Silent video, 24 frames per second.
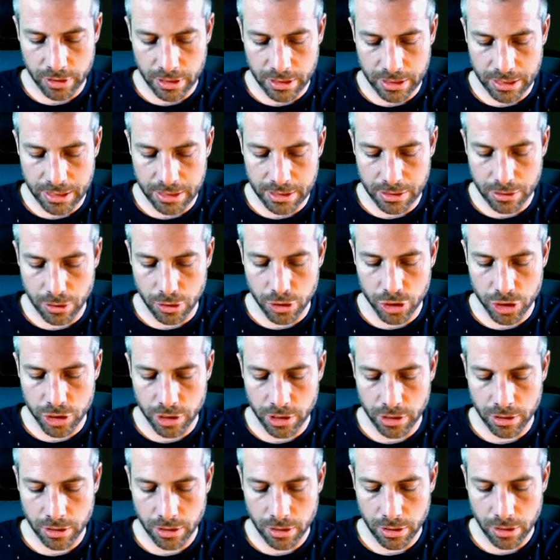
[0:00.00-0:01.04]
this solution,
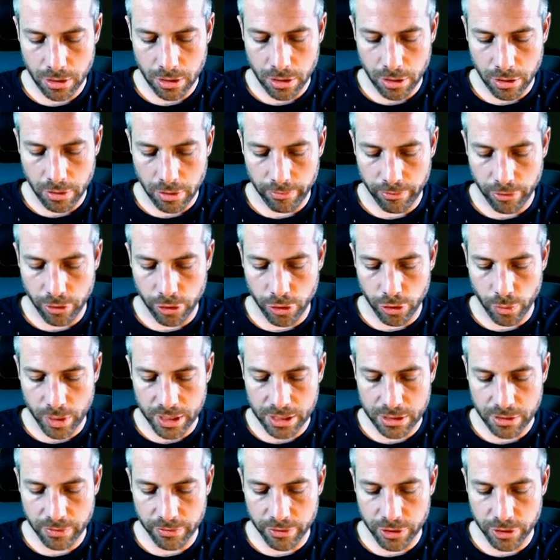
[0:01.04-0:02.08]
for the
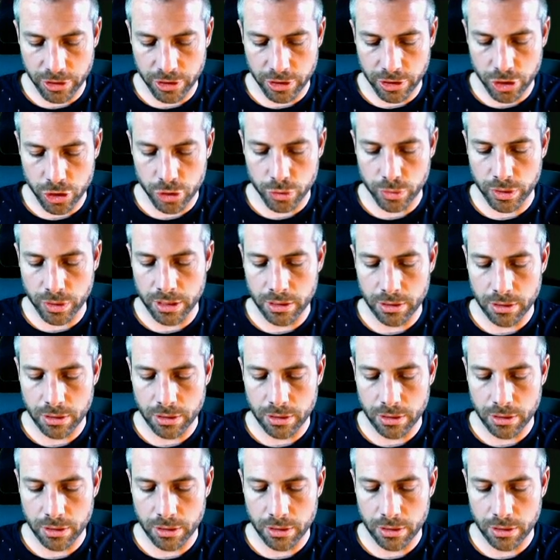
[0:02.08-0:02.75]
rest of the search tree,